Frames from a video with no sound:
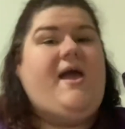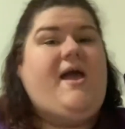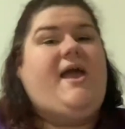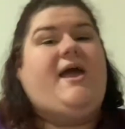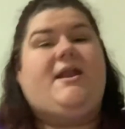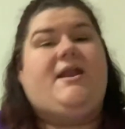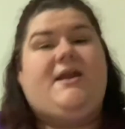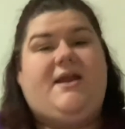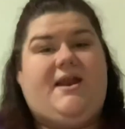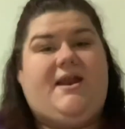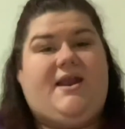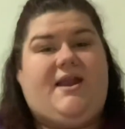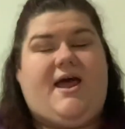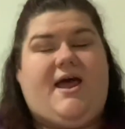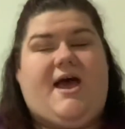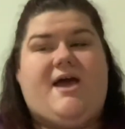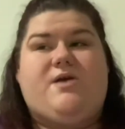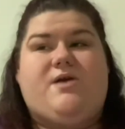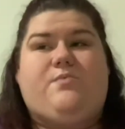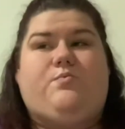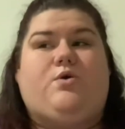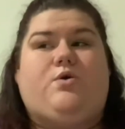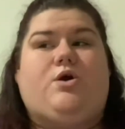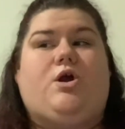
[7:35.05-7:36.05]
Hannah and I
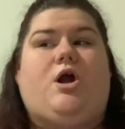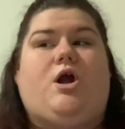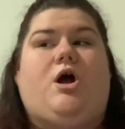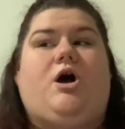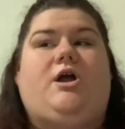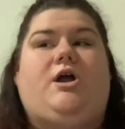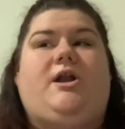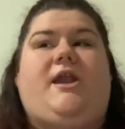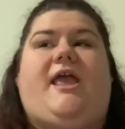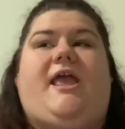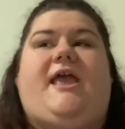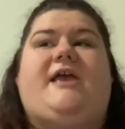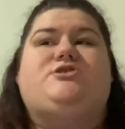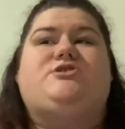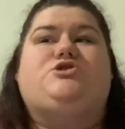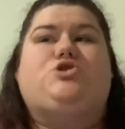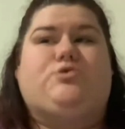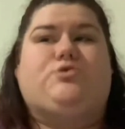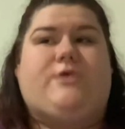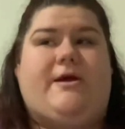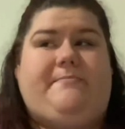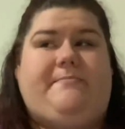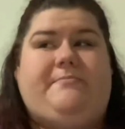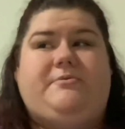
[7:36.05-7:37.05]
were on a
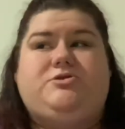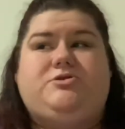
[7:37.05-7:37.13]
trip